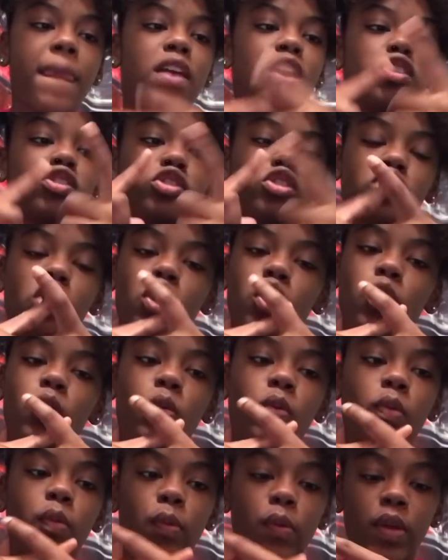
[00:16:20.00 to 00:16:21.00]
So
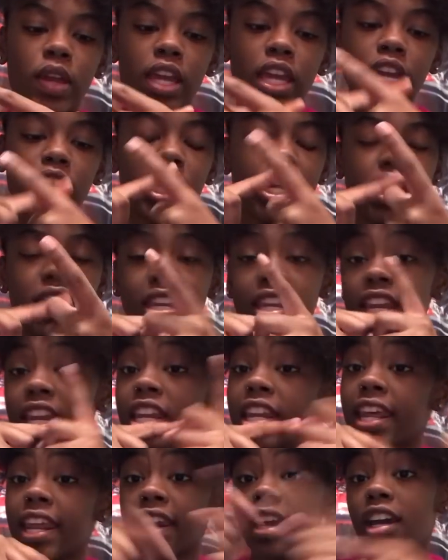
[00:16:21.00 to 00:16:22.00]
he
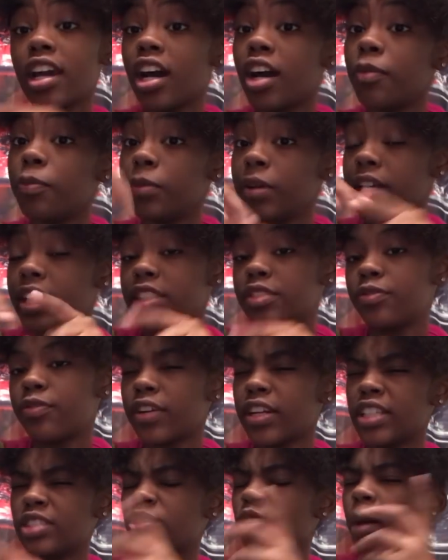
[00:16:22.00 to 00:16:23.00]
didn't come with his
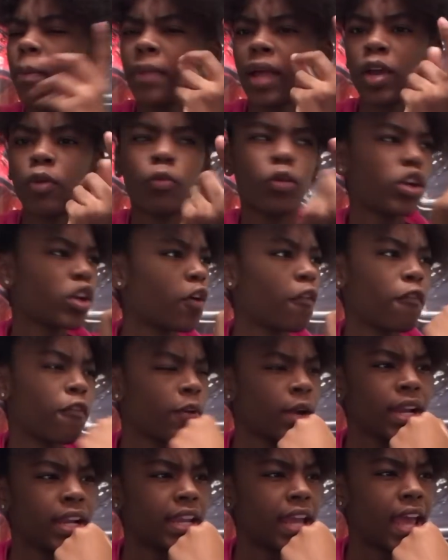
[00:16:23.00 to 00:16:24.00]
friend. So I'm like, where your
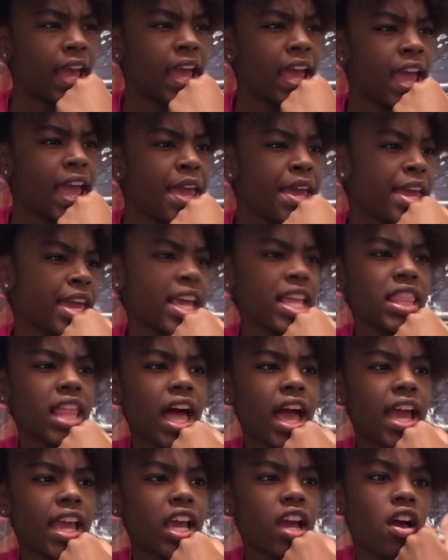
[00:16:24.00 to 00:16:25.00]
friend at? He
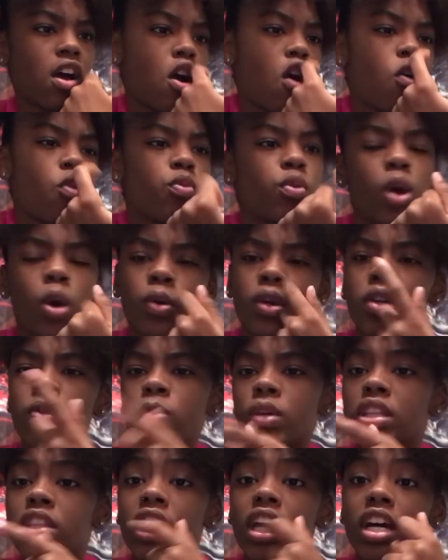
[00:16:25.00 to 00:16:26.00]
like, I don't know. He
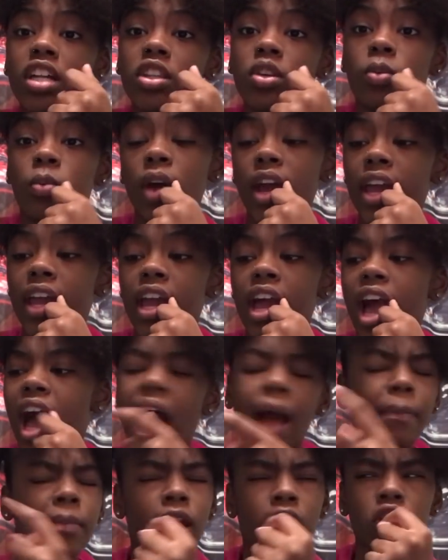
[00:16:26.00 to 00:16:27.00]
went the other way.
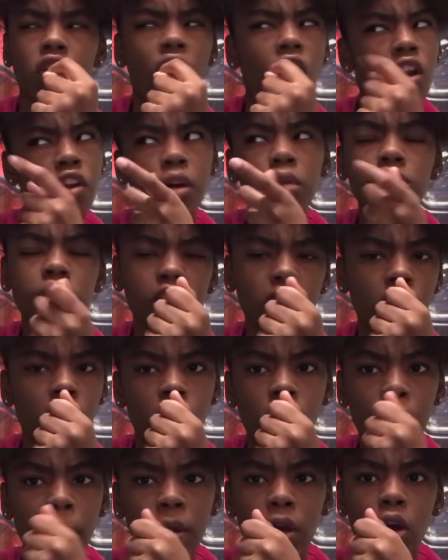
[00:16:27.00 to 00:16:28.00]
I'm like, no, don't tell
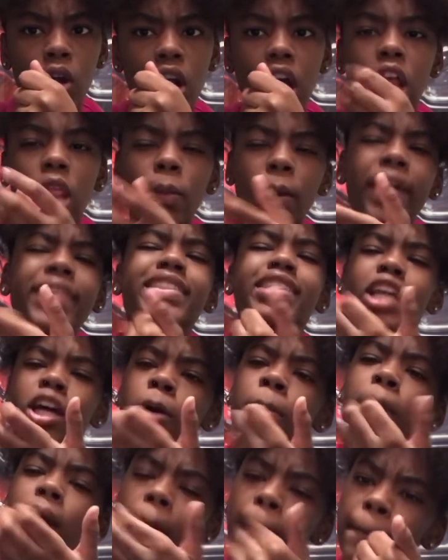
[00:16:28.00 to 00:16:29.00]
him to go the other way. Tell
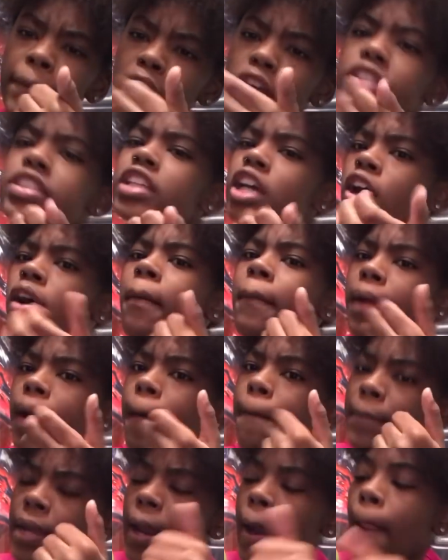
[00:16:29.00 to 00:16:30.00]
him come here. Tell him
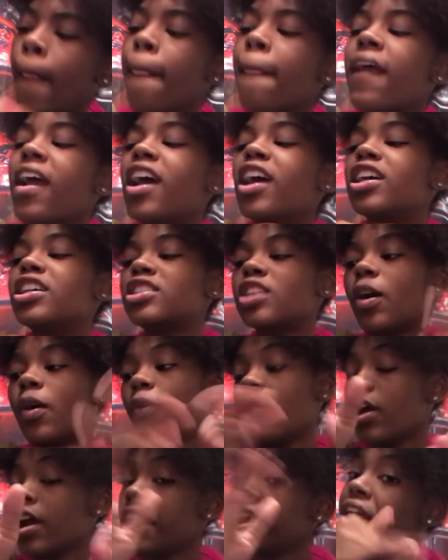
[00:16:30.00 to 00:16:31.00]
come here.
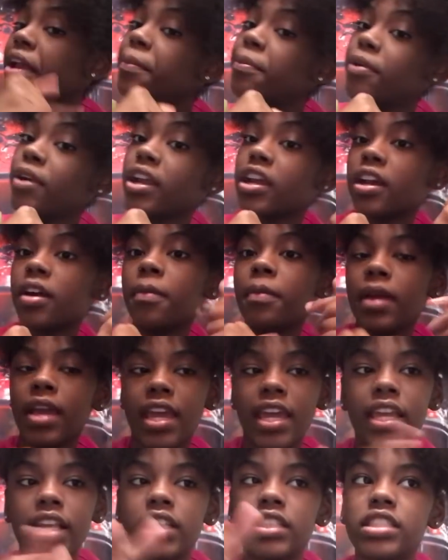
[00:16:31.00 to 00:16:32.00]
So he bring him.
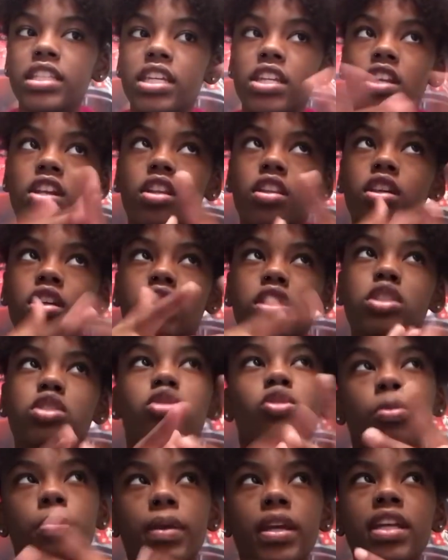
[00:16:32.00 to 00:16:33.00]
He's sitting there looking
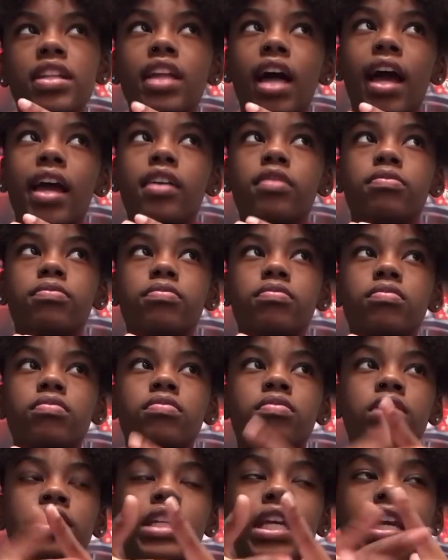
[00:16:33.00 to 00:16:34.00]
stupid. He like,
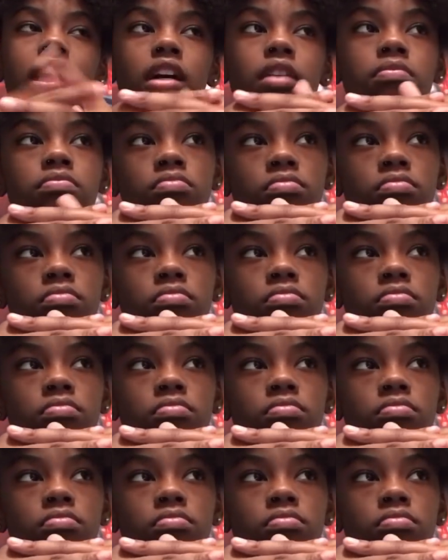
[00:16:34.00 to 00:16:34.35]
yeah.